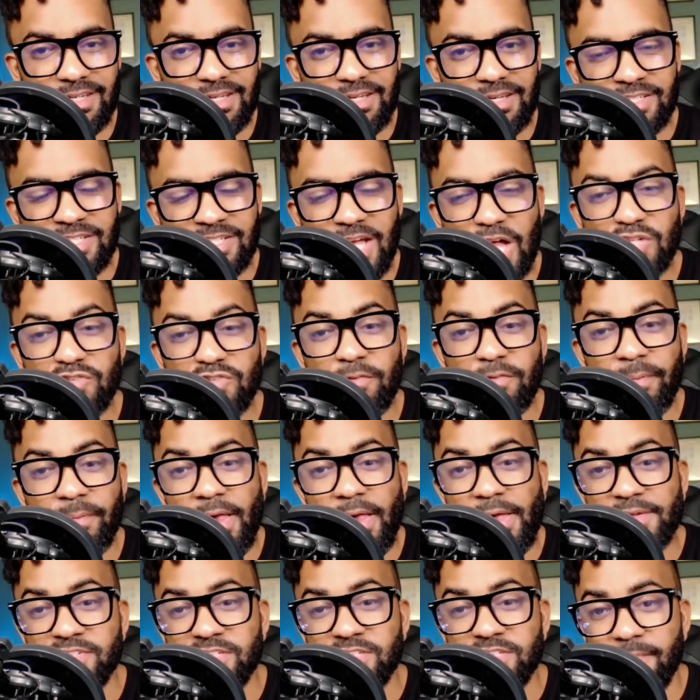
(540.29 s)
The challenge for
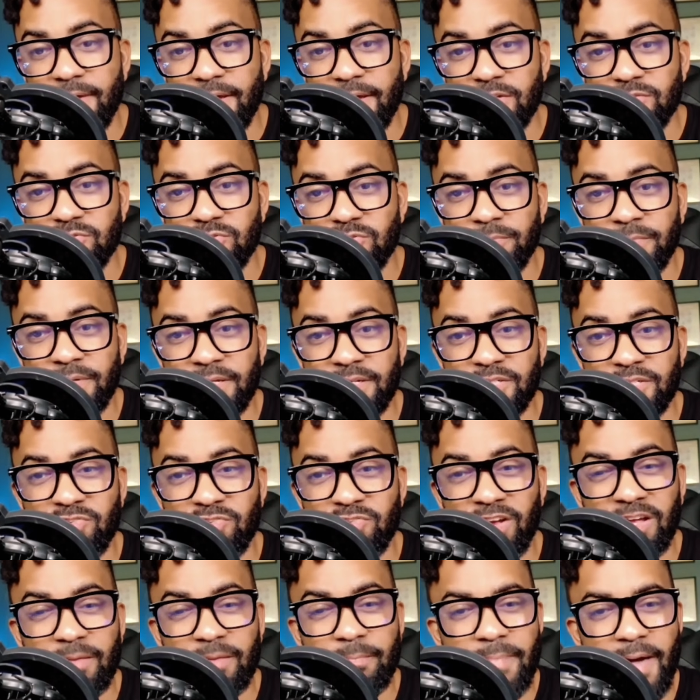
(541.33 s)
policymakers would be to
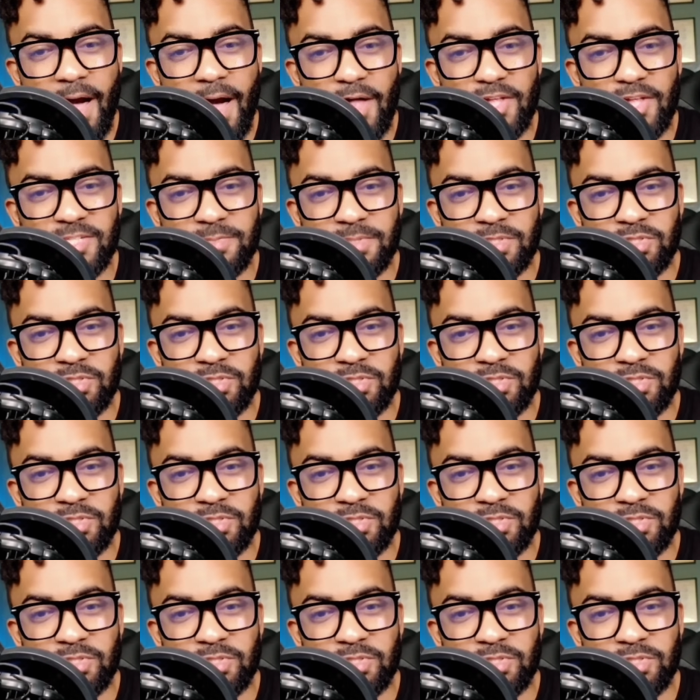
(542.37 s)
strike a balance